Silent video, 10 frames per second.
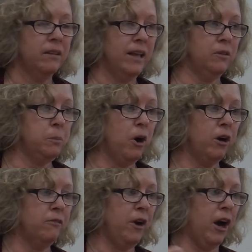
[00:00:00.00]
That's
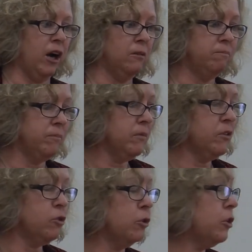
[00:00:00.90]
part of our school